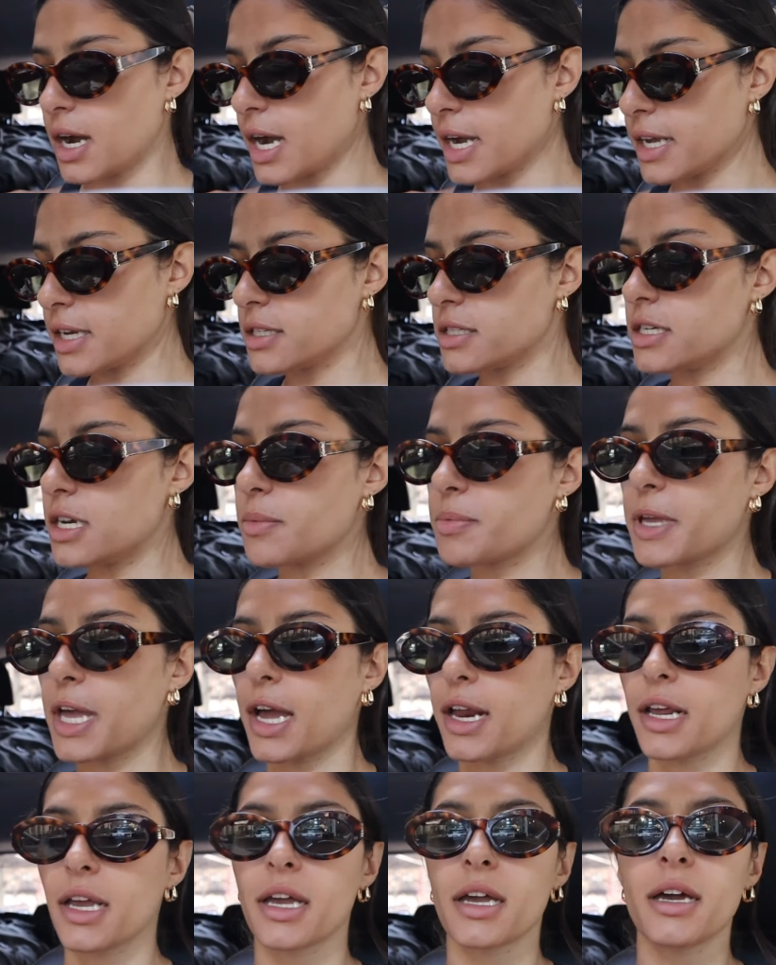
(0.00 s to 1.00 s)
I ended up
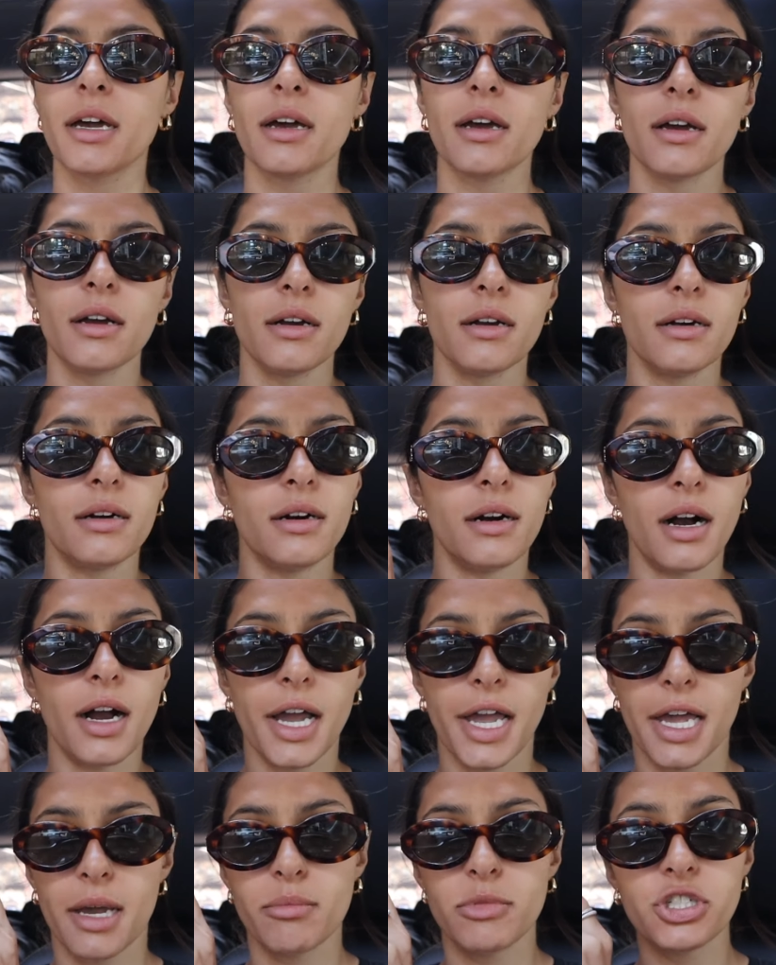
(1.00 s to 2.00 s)
getting a
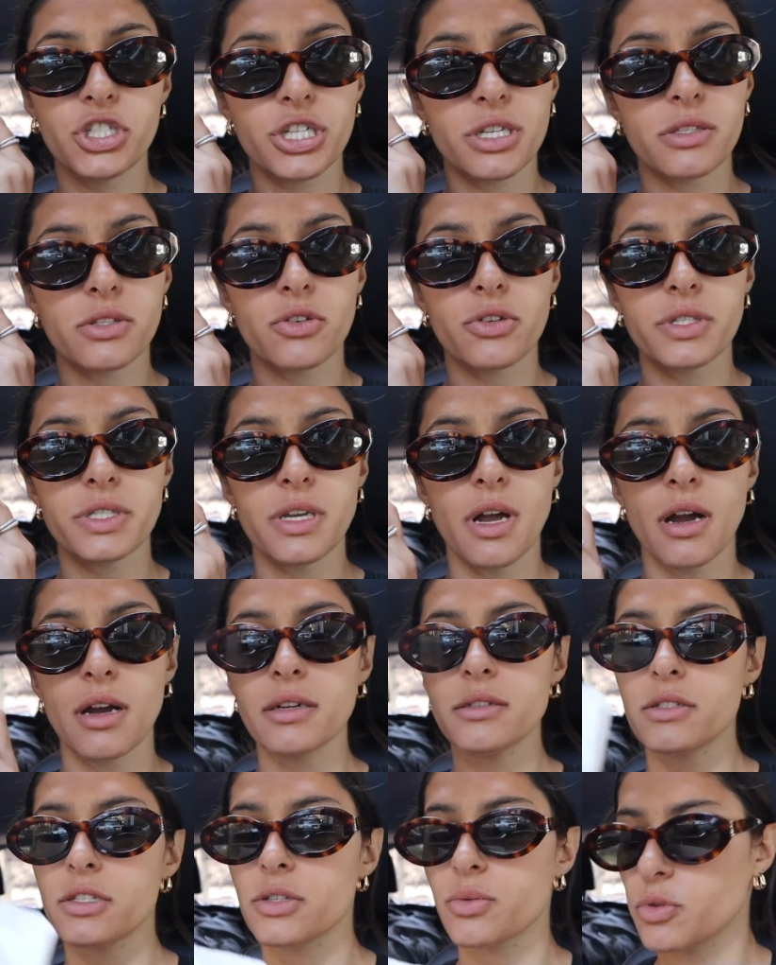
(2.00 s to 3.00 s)
ham and cheese
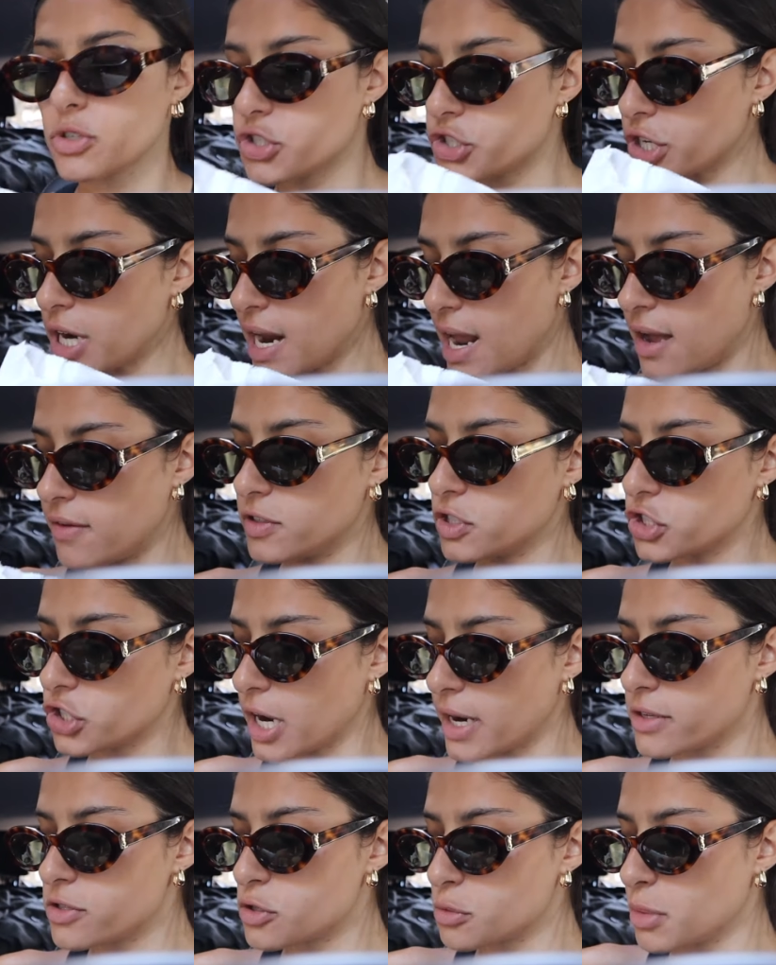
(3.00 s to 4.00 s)
croissant, which I haven't
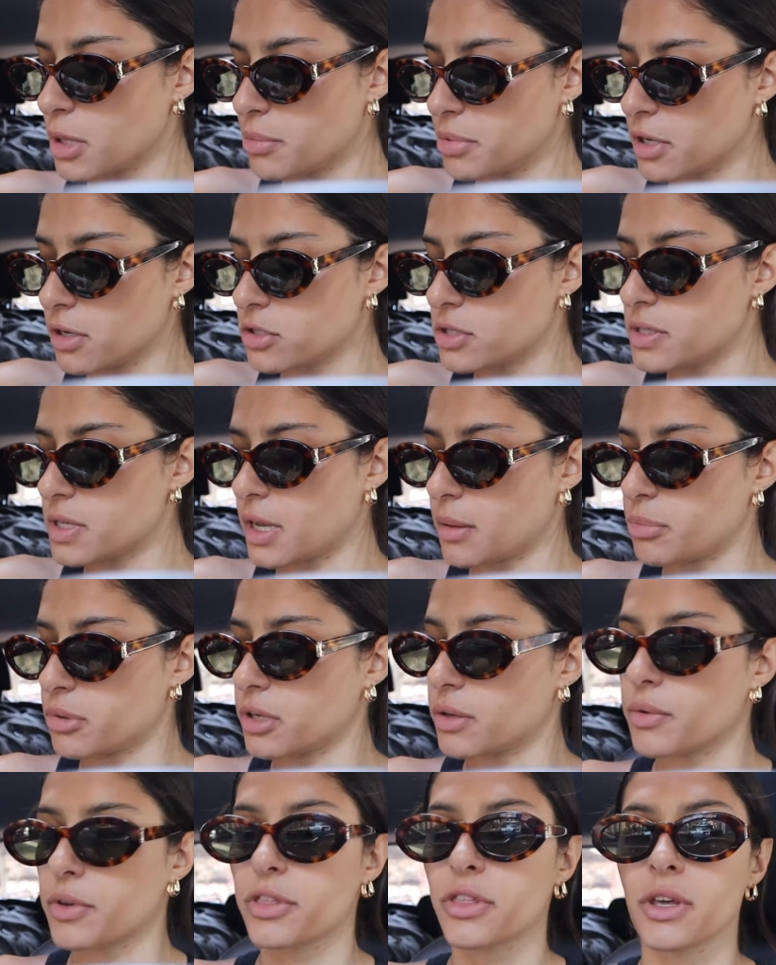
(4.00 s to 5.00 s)
tried, so maybe I'll sample
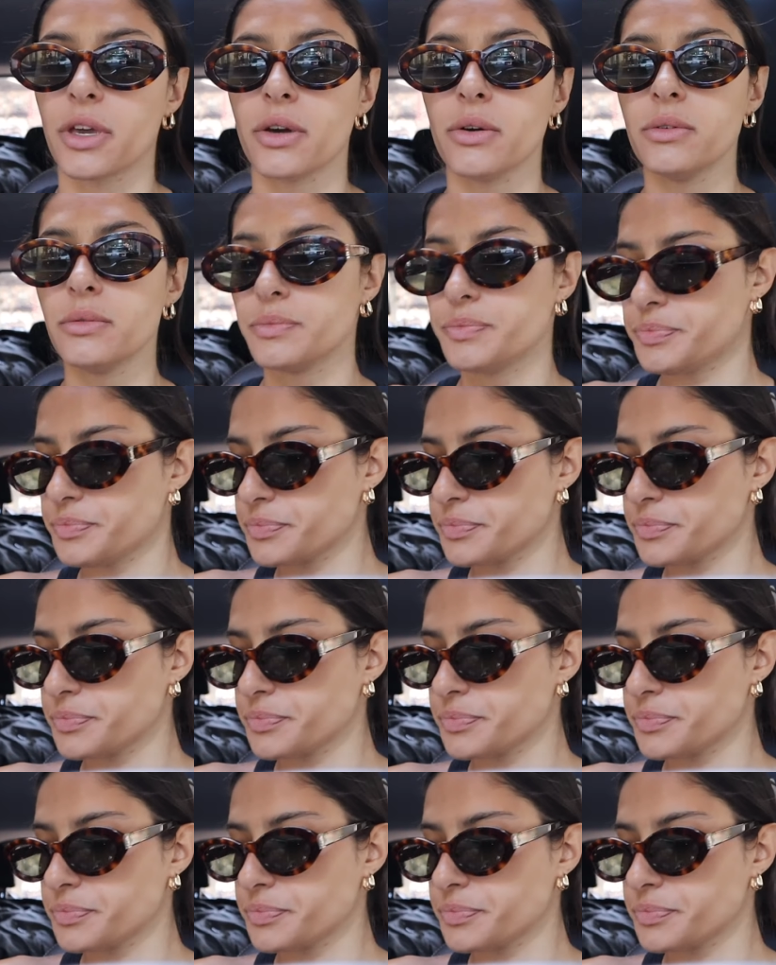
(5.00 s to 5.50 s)
it with you.